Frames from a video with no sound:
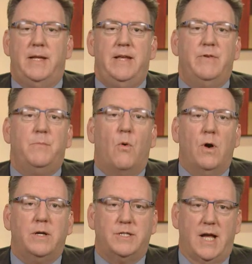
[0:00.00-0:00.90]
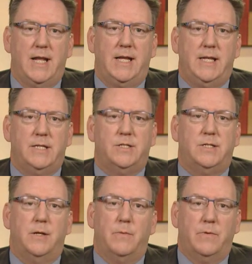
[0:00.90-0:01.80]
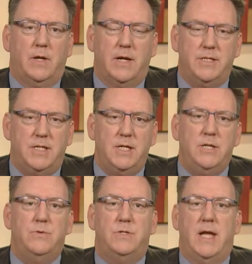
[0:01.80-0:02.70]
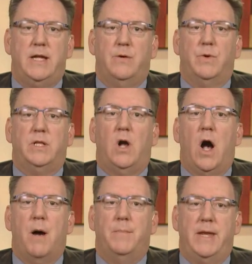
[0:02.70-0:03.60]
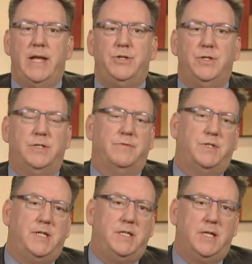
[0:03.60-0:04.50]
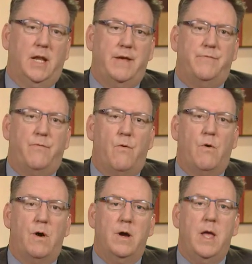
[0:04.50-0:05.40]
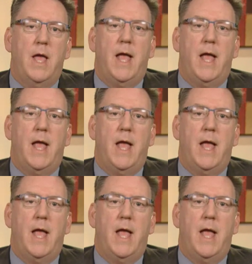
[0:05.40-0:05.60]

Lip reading: even more exciting is continued data with combinations of CTLA-4